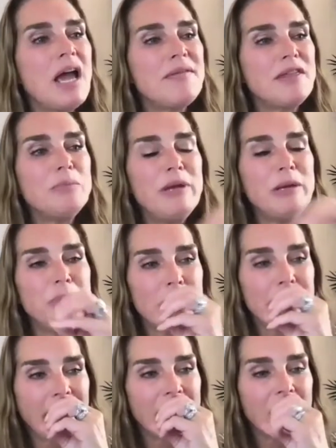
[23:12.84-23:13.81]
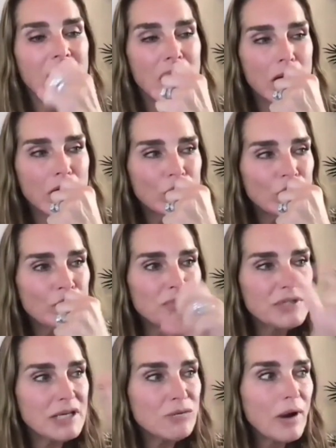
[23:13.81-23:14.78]
I think people get
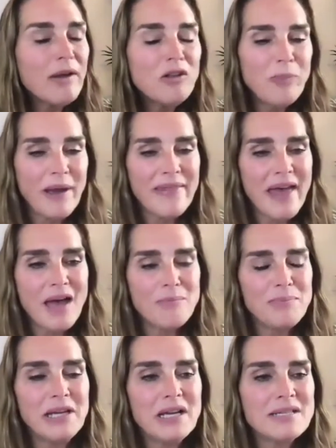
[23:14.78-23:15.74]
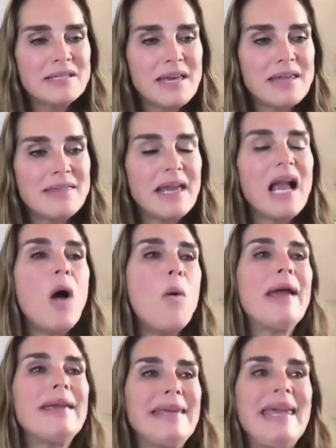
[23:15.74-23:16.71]
derailed by that because they think, oh,
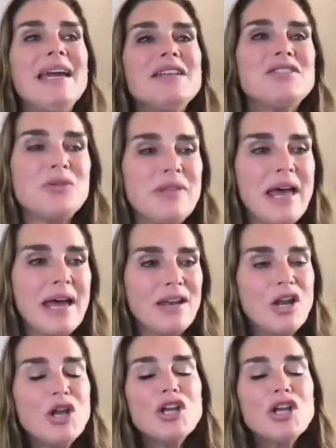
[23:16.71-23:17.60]
I can't do that.